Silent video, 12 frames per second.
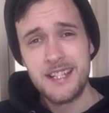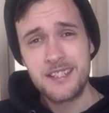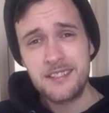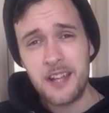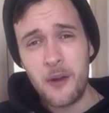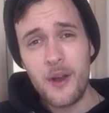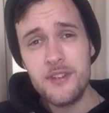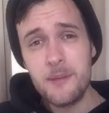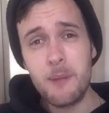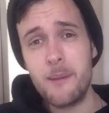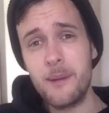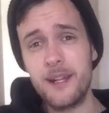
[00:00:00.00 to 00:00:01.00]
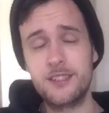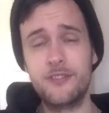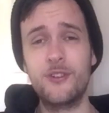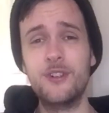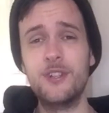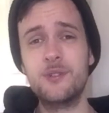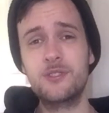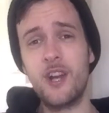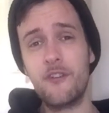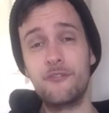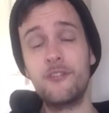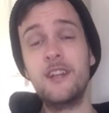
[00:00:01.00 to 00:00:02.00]
So I did my best for you.
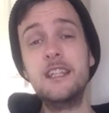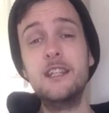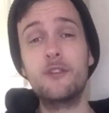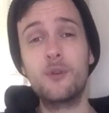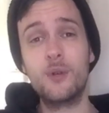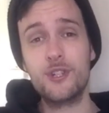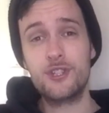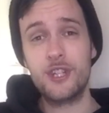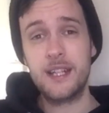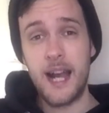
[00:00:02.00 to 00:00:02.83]
So thank you for watching.